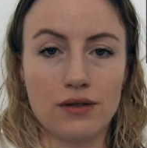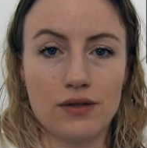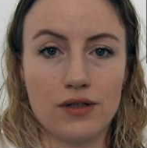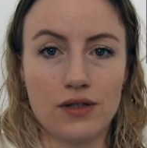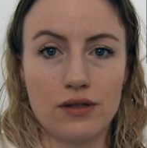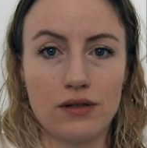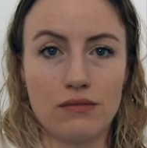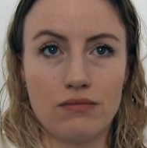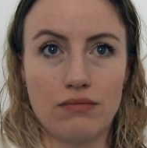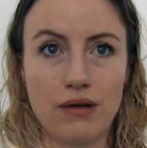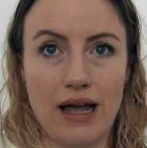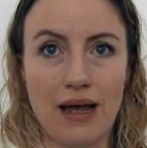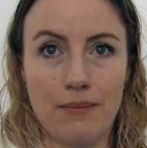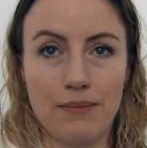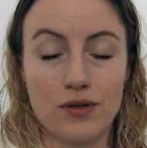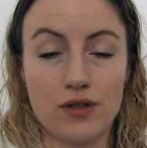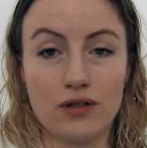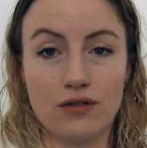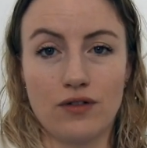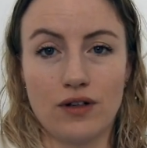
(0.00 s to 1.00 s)

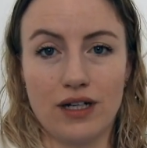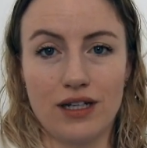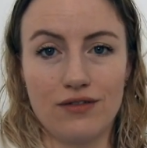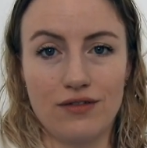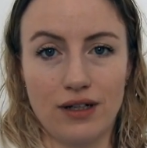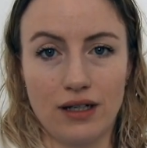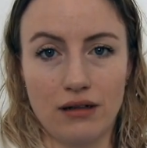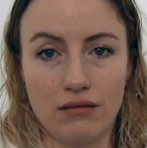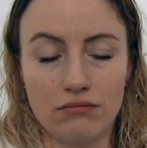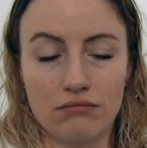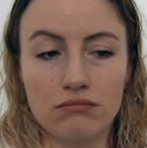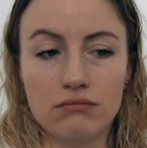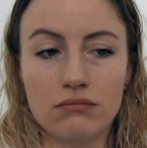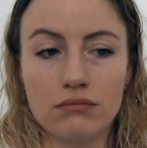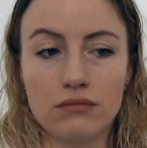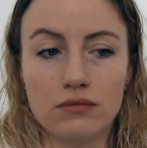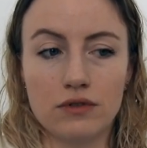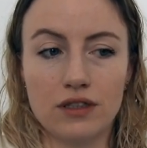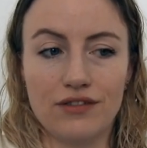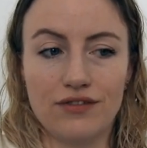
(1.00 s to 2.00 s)
surviving
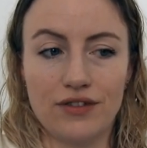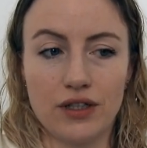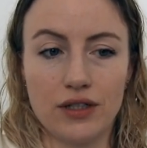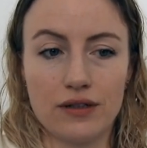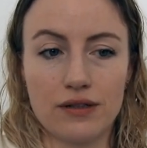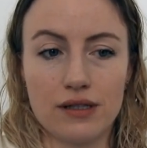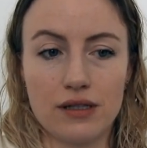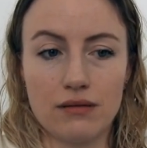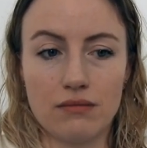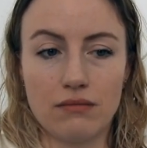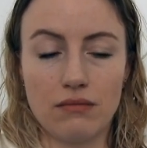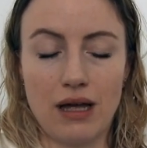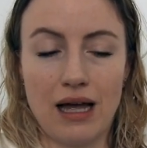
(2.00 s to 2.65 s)
reflux,